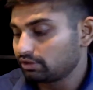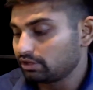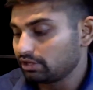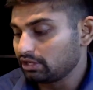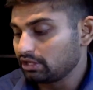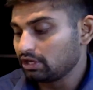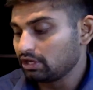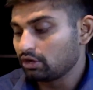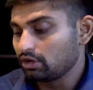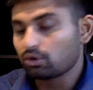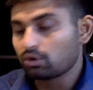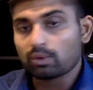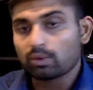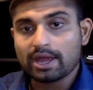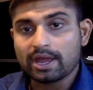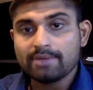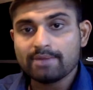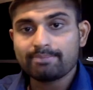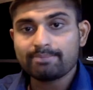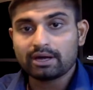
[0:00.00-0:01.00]
the
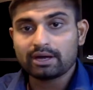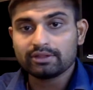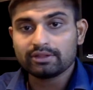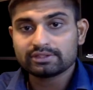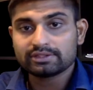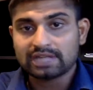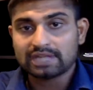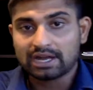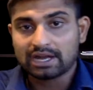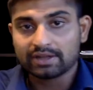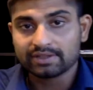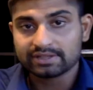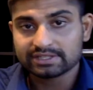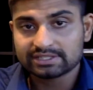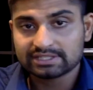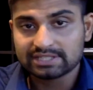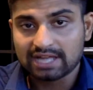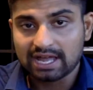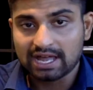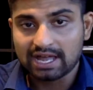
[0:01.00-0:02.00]
gray buttons on the
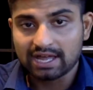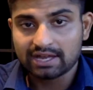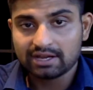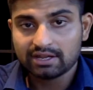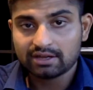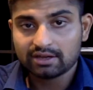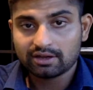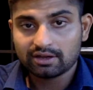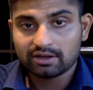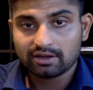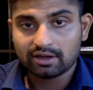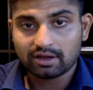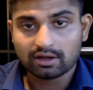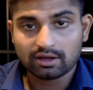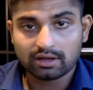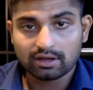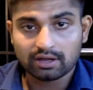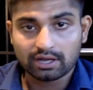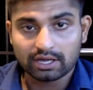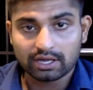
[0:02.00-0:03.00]
side,
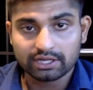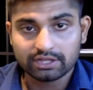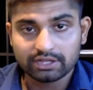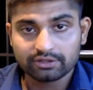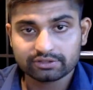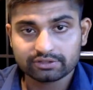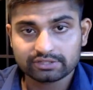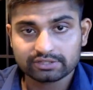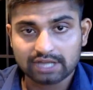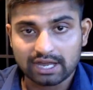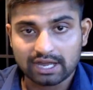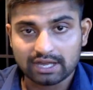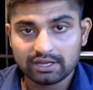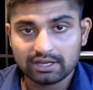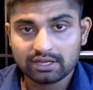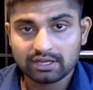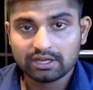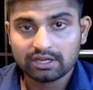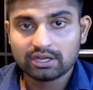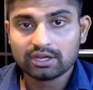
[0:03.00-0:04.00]
on either
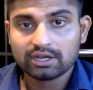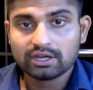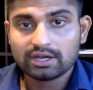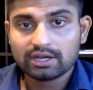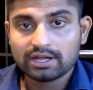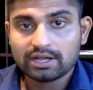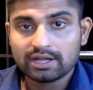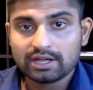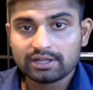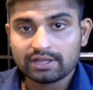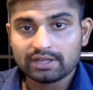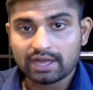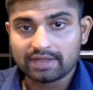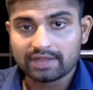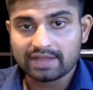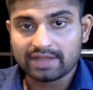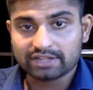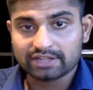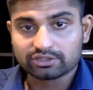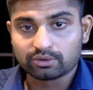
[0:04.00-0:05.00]
side,
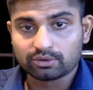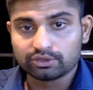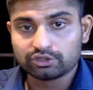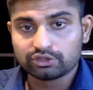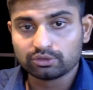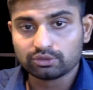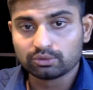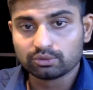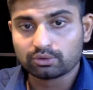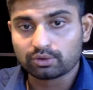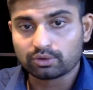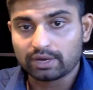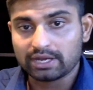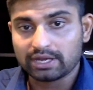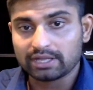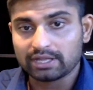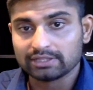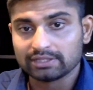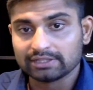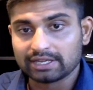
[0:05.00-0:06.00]
and that's going to
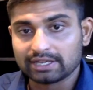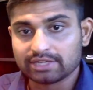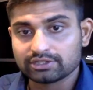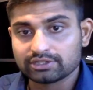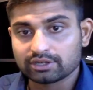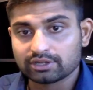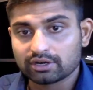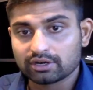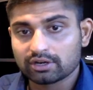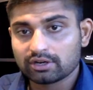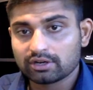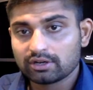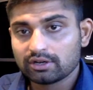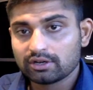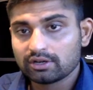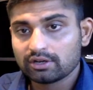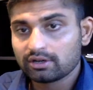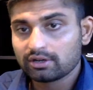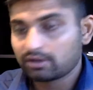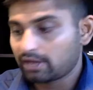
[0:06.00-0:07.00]
create a laser.
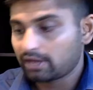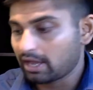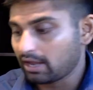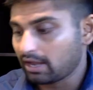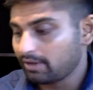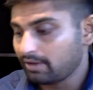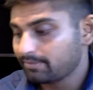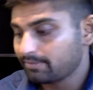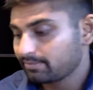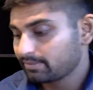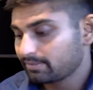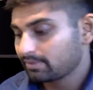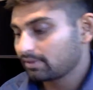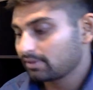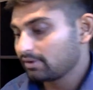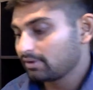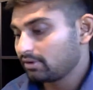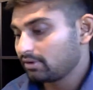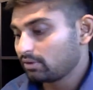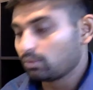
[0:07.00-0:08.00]
Okay,
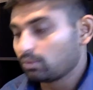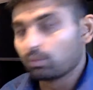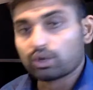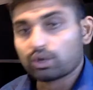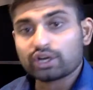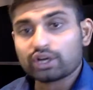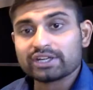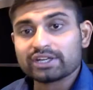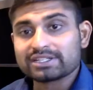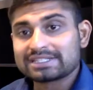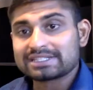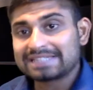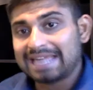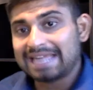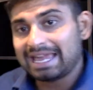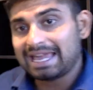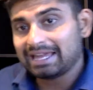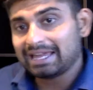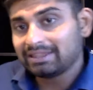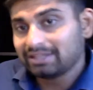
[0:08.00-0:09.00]
we're going to
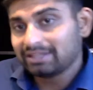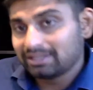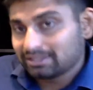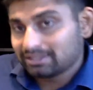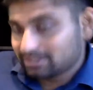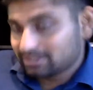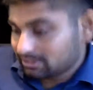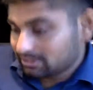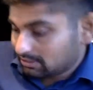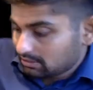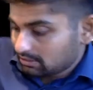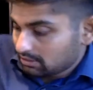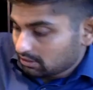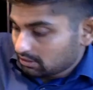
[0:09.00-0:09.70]
scan this,